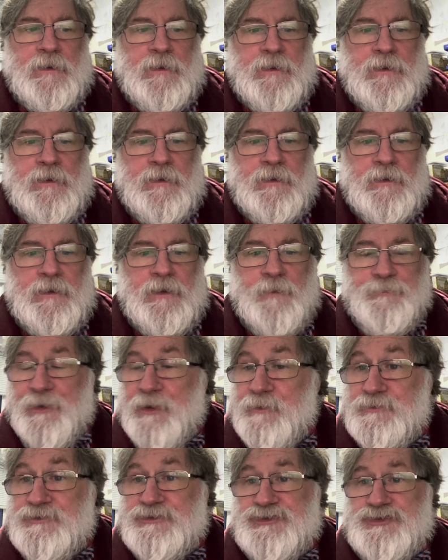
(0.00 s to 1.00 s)

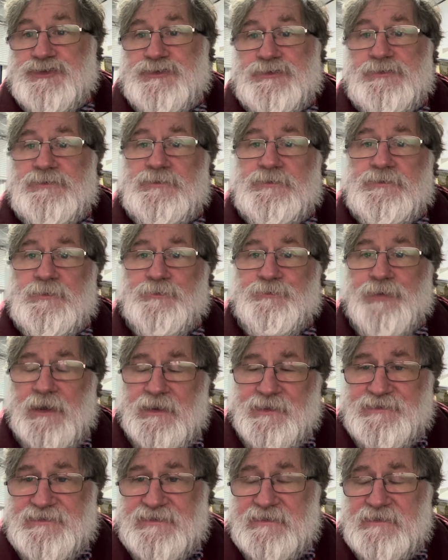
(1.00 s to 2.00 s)
approach to
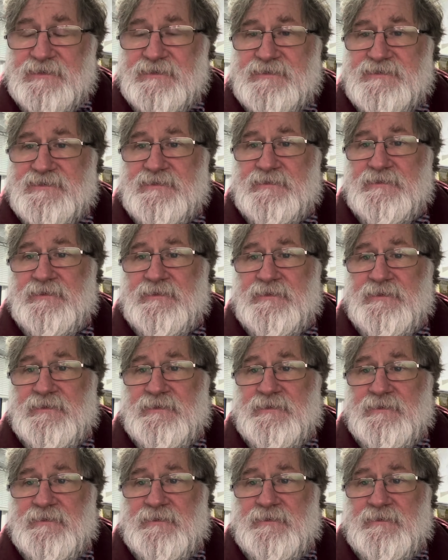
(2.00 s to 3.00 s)
politics
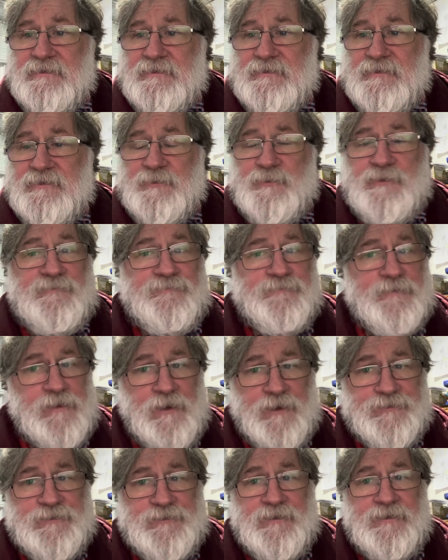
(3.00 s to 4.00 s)
that we've
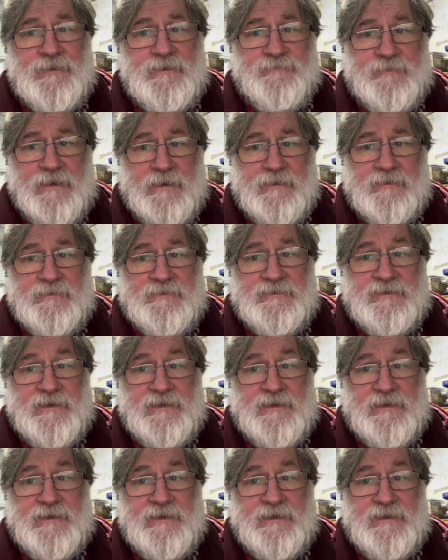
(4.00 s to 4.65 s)
forgotten the fact that